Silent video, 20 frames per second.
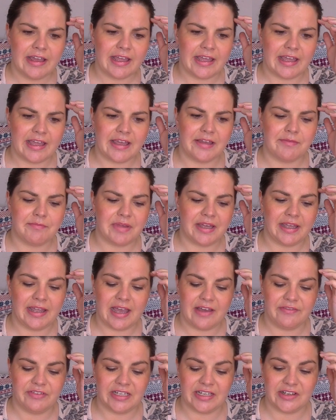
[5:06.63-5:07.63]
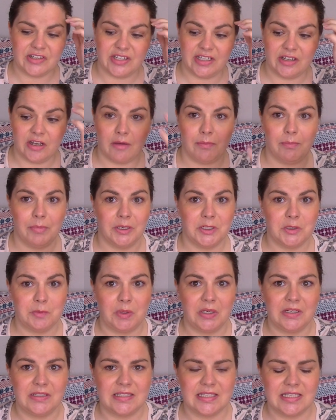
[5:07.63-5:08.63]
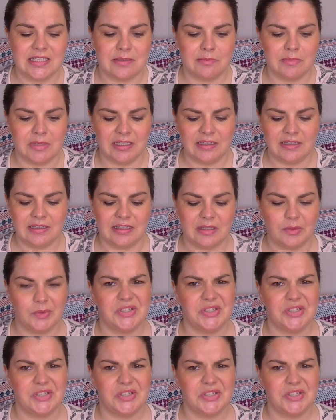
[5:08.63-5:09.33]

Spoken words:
I haven't actually got Birchbox this month.